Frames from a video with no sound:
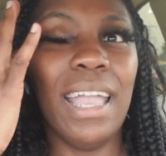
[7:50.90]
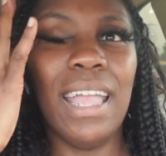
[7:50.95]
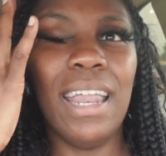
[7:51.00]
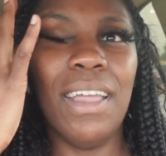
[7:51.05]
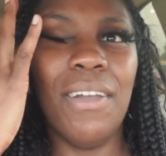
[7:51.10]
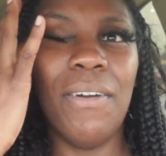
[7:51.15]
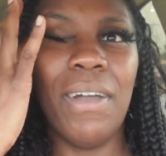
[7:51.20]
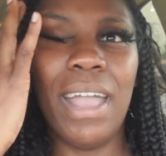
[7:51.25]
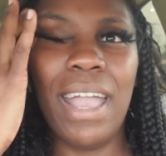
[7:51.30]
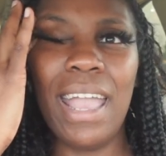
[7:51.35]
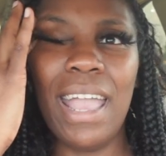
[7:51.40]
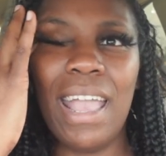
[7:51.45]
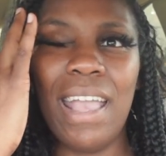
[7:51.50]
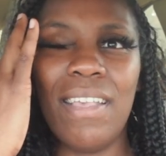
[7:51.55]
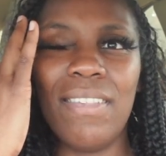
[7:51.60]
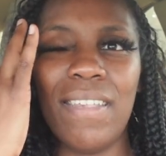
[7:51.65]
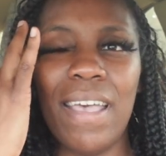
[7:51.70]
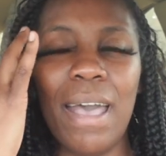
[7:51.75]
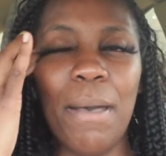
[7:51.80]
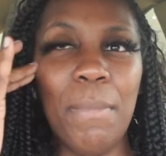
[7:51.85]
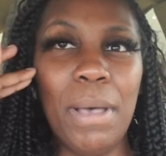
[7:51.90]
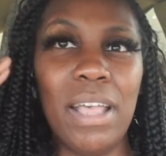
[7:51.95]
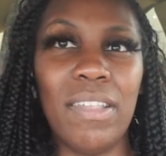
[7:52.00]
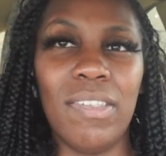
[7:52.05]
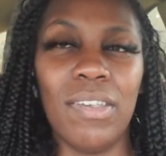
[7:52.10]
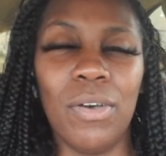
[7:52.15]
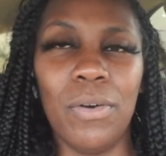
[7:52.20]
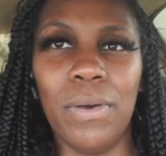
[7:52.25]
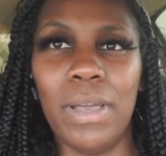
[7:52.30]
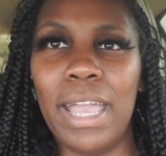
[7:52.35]
Anyways, I'm about
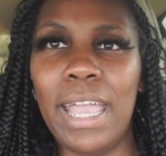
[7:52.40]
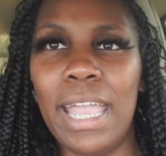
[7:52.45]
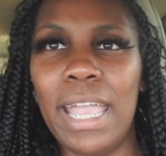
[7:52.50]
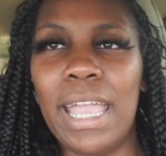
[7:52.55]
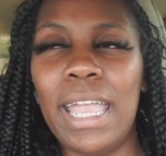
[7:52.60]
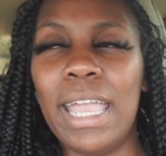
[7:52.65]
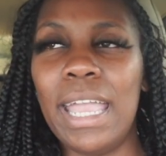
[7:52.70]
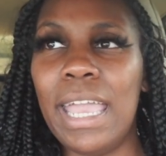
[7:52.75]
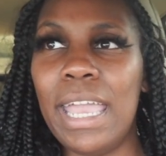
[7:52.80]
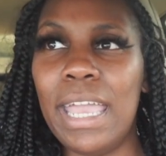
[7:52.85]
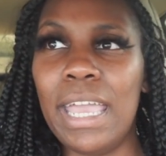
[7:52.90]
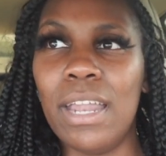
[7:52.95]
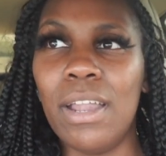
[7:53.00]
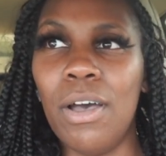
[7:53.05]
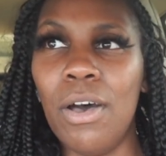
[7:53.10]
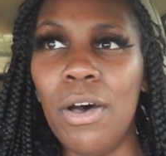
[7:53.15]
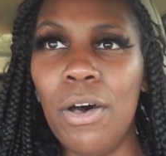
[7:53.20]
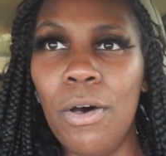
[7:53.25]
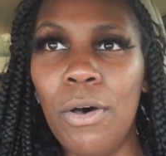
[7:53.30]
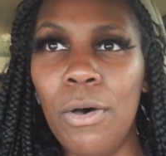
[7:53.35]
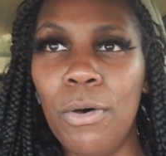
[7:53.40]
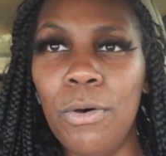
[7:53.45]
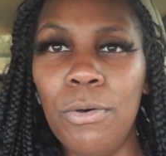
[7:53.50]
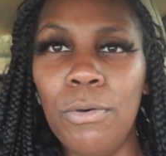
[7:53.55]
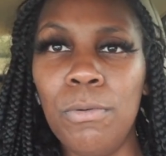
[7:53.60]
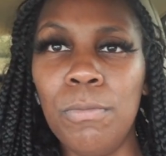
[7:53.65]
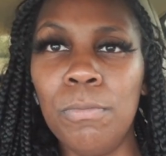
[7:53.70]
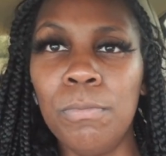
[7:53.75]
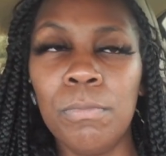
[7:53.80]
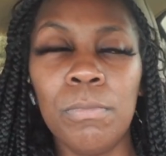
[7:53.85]
to go ahead and head
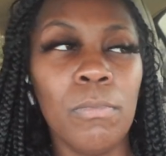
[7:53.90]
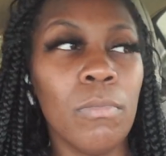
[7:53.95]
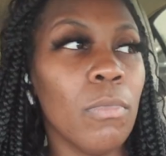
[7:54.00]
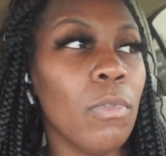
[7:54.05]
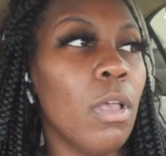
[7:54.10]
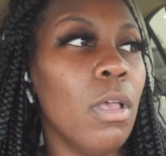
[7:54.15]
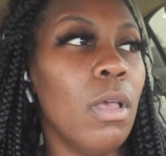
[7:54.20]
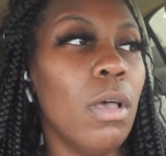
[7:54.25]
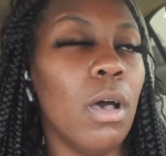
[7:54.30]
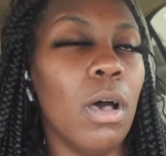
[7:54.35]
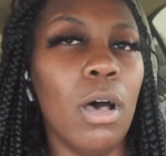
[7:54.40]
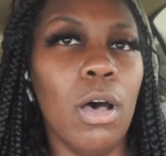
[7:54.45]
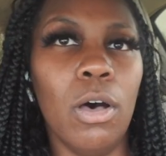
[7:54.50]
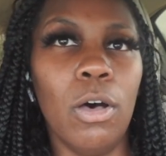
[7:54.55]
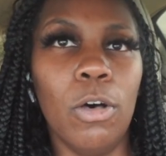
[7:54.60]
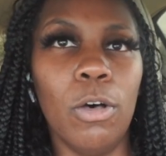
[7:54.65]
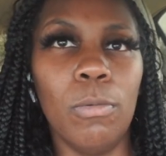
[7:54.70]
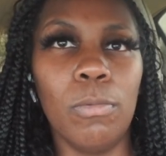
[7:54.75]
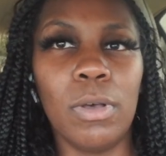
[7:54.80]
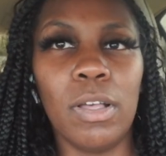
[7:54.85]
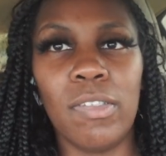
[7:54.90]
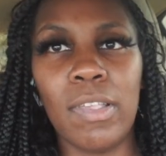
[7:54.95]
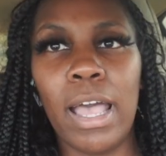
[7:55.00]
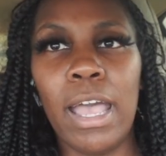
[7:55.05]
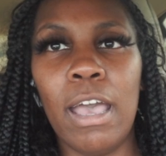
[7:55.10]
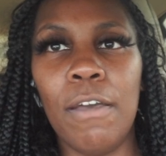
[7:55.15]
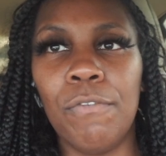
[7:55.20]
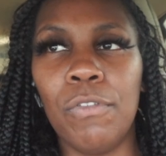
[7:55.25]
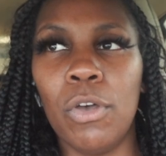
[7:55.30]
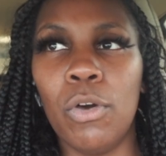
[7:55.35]
home um because
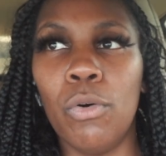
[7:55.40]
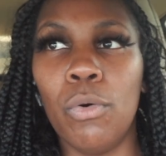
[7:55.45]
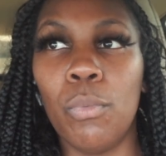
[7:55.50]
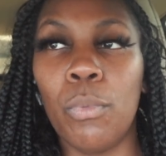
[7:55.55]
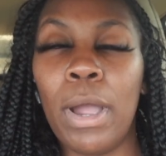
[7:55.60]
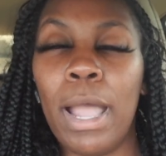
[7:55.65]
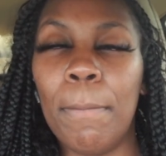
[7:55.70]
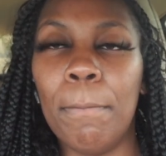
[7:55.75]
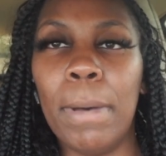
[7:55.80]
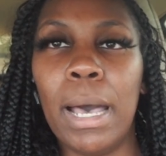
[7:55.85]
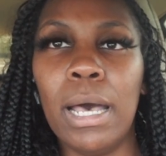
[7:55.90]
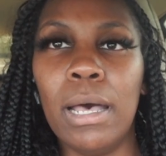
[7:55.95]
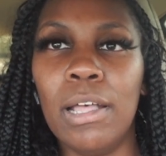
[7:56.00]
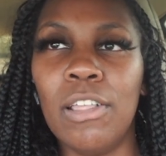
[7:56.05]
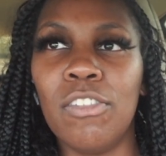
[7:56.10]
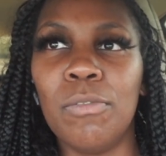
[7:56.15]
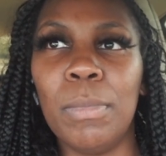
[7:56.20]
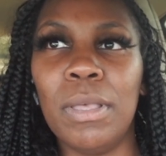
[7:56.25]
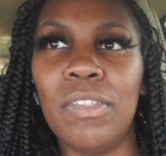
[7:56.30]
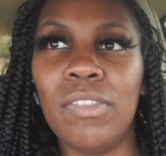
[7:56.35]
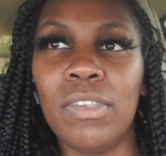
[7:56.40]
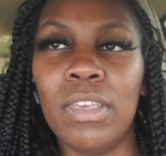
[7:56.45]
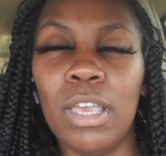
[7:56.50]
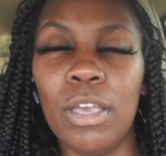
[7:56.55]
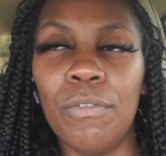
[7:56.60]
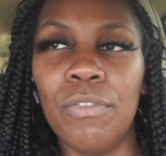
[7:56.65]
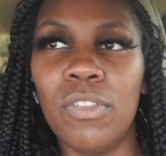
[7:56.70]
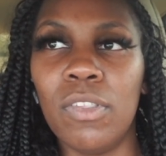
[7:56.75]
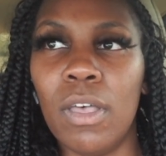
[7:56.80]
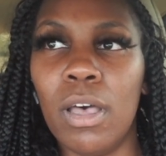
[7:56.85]
i have to go wrap my husband's
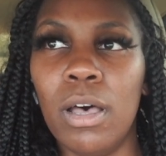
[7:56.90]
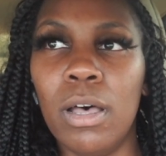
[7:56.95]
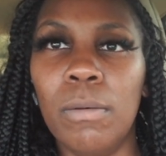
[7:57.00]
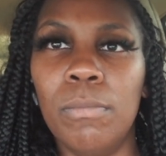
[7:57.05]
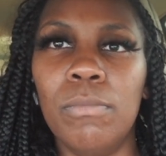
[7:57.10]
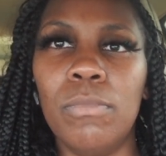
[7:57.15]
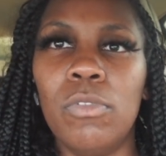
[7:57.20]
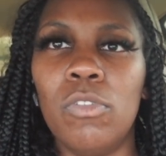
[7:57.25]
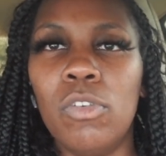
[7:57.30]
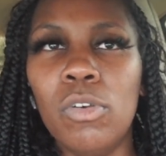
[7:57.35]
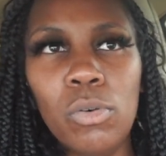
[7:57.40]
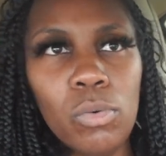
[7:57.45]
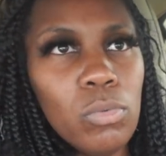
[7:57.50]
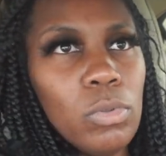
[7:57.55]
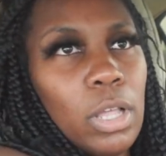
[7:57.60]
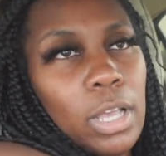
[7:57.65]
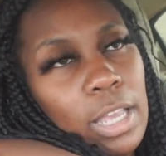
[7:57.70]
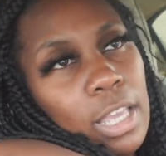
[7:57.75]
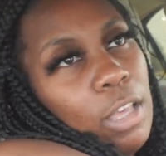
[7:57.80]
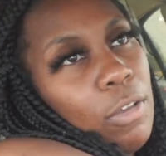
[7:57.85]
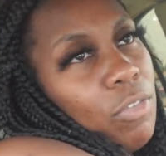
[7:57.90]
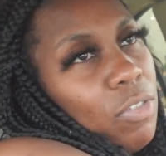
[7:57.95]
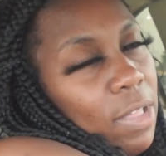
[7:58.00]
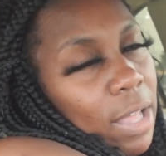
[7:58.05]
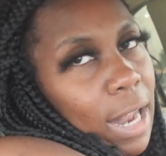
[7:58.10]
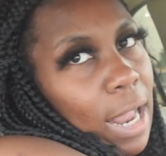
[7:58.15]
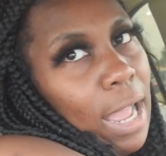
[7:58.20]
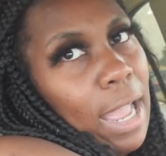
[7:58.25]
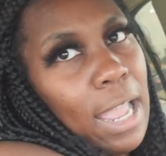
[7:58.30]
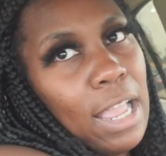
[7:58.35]
gifts up too the gifts
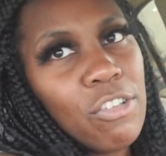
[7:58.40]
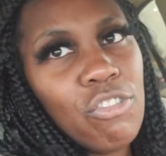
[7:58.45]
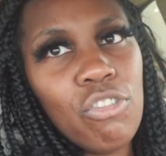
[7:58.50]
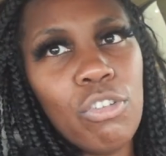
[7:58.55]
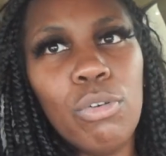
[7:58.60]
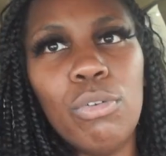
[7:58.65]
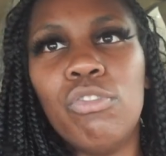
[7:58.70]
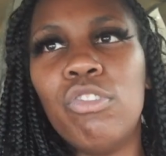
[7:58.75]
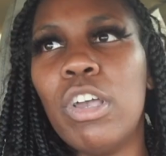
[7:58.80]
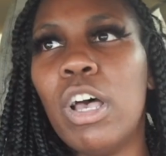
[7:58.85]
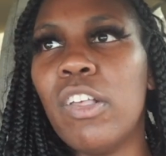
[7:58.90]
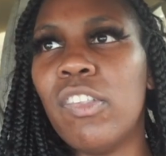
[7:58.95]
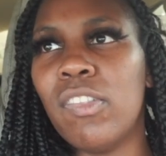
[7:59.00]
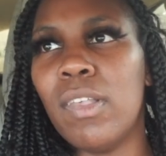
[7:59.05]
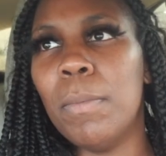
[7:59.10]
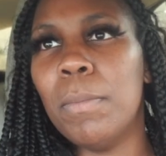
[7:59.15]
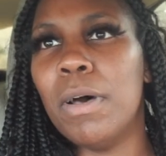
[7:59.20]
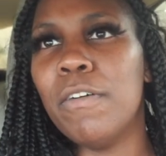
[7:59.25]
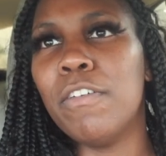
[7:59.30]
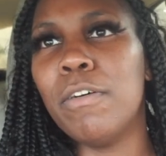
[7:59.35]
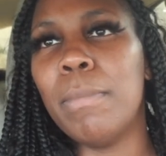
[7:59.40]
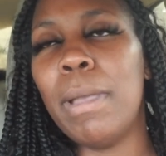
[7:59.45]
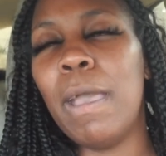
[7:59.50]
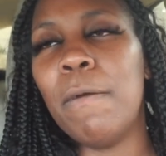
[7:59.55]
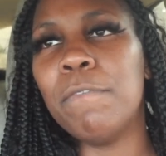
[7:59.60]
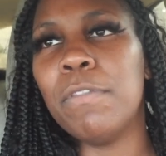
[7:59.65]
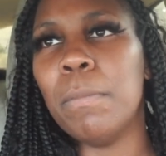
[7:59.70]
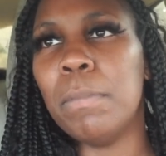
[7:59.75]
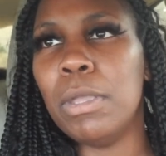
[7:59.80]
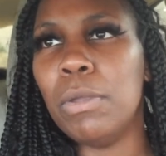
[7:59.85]
that i had showed y'all some of them
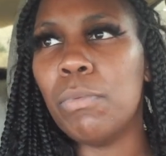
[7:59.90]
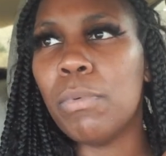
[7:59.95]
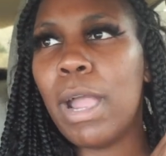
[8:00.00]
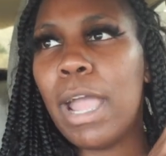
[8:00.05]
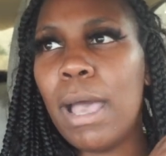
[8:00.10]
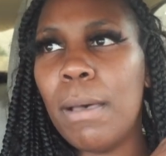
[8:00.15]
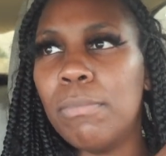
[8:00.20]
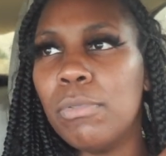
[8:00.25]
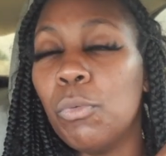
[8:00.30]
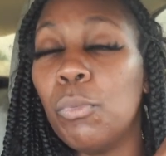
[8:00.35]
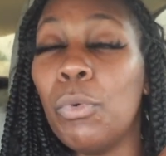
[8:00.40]
have to be wrapped